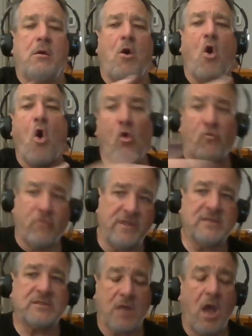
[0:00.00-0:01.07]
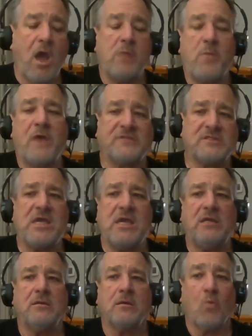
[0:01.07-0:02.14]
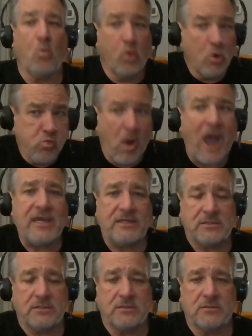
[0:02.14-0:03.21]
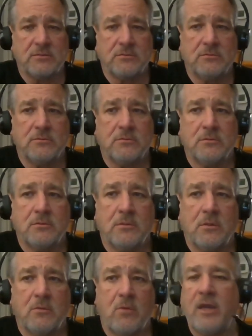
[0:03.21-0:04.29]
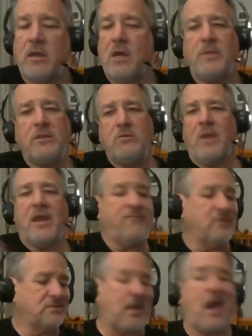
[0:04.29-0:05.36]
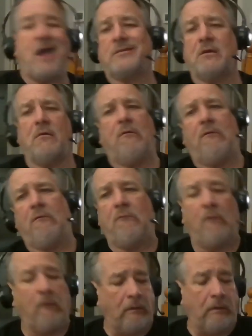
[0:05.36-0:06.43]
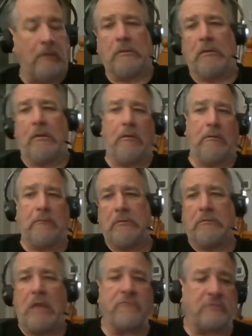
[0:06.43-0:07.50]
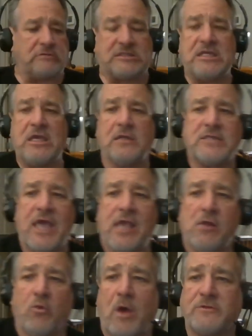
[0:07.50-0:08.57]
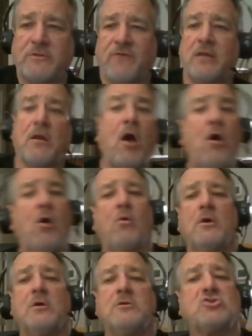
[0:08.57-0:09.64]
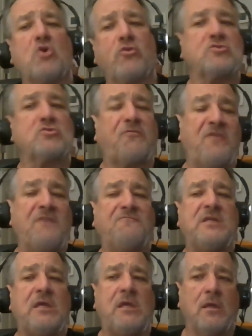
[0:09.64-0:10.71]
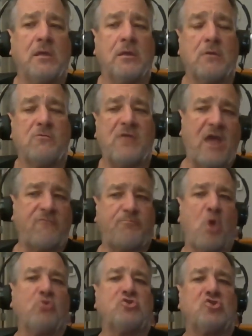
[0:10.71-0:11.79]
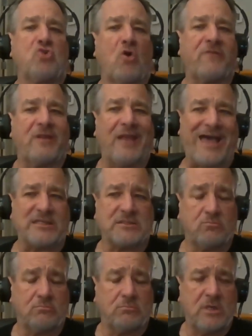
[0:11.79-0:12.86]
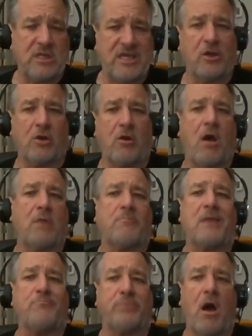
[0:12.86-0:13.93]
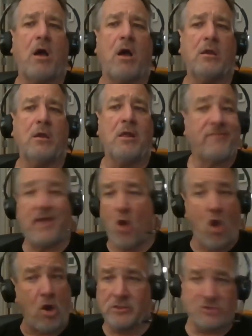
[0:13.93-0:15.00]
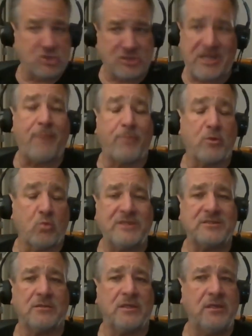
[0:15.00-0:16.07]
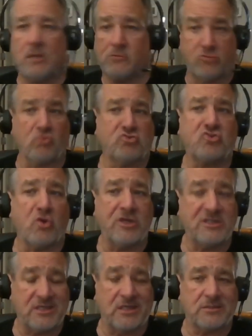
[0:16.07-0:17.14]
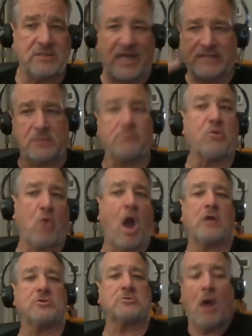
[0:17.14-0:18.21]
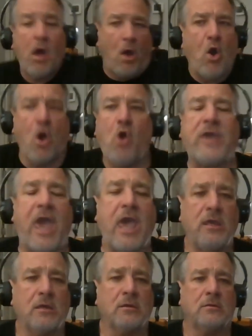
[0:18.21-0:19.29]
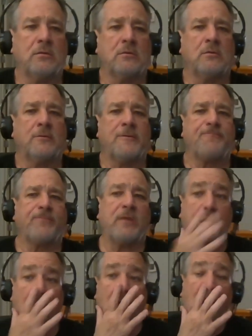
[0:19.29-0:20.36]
over this time have seen we're right. Right? I mean, you might have this guy out there, we never see entangled weapons fight. Oh, so those 50 that I've posted over the last year on my blog, that all has just happened recently, those don't exist. That's a mirage. Okay. And